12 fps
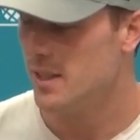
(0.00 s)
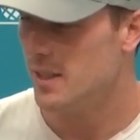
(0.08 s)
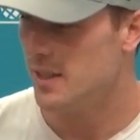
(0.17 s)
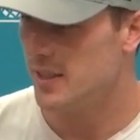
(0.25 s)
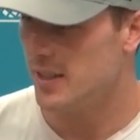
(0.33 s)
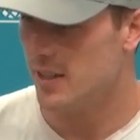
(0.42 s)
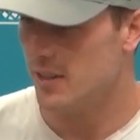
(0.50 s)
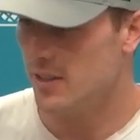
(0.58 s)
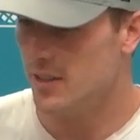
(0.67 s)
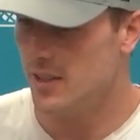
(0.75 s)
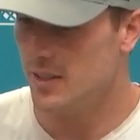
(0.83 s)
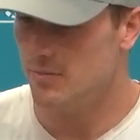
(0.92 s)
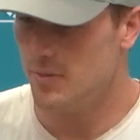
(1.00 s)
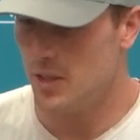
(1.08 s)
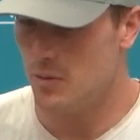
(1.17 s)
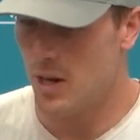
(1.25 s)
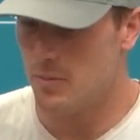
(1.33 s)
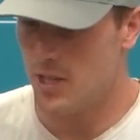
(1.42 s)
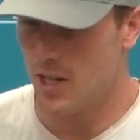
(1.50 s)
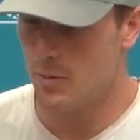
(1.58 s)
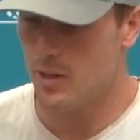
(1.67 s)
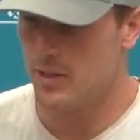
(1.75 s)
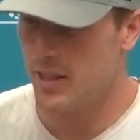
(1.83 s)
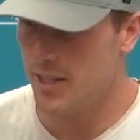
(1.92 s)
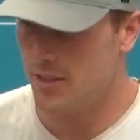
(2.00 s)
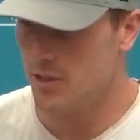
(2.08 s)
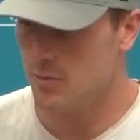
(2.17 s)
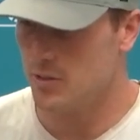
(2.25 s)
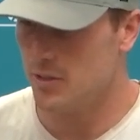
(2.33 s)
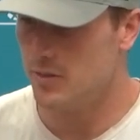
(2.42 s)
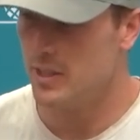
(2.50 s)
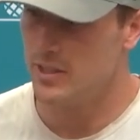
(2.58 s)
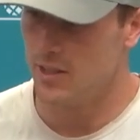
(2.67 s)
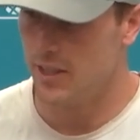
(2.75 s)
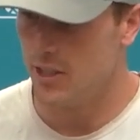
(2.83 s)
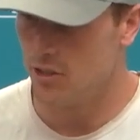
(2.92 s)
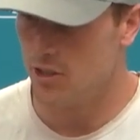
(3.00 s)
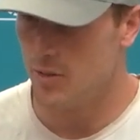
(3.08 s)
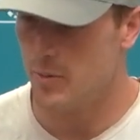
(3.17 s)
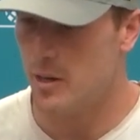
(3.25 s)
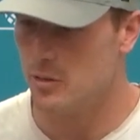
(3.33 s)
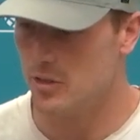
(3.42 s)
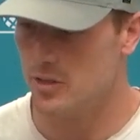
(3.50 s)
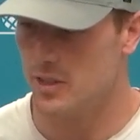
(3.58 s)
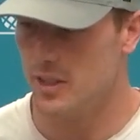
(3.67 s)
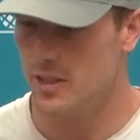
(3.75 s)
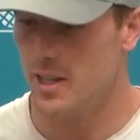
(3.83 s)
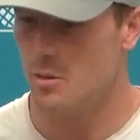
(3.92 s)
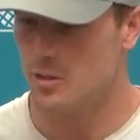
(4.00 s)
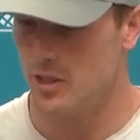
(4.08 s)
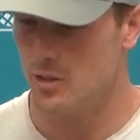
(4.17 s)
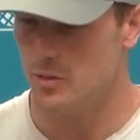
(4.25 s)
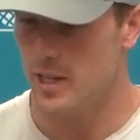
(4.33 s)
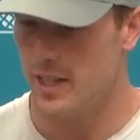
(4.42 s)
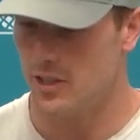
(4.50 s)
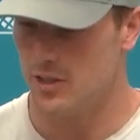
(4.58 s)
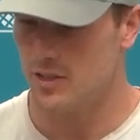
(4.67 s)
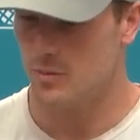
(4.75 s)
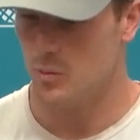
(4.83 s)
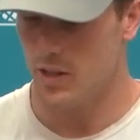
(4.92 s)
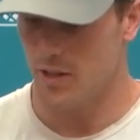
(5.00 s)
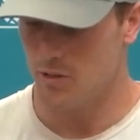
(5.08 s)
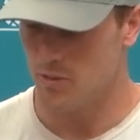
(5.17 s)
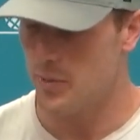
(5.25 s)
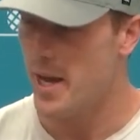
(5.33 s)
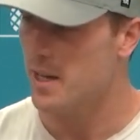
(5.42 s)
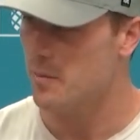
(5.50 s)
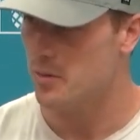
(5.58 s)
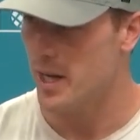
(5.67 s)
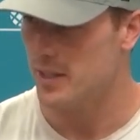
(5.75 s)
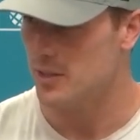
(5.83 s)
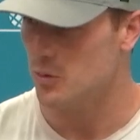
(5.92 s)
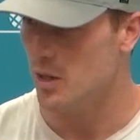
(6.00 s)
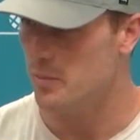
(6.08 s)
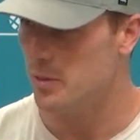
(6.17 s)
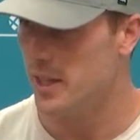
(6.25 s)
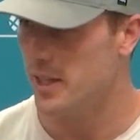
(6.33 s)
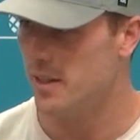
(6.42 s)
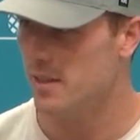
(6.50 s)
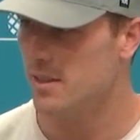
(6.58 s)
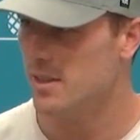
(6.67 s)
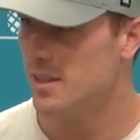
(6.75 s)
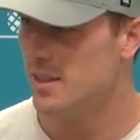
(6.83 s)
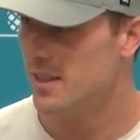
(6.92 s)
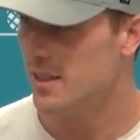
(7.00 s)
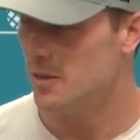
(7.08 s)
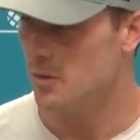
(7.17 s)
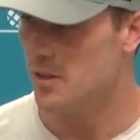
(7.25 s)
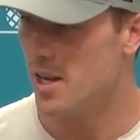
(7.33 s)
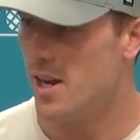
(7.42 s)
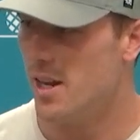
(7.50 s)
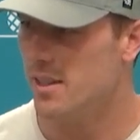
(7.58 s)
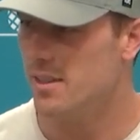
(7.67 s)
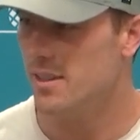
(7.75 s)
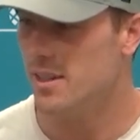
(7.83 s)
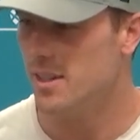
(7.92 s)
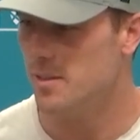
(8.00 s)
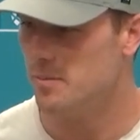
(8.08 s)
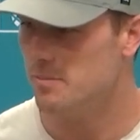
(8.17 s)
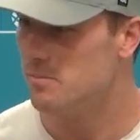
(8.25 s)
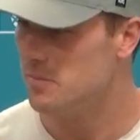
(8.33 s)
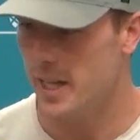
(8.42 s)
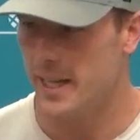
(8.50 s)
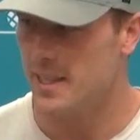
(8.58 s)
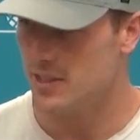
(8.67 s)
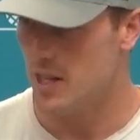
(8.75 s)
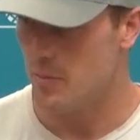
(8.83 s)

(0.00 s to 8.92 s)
I think I heard E-Rob talk about that in terms of his leadership. I was going to do that, just whether I was a practice squad player or not, take it as an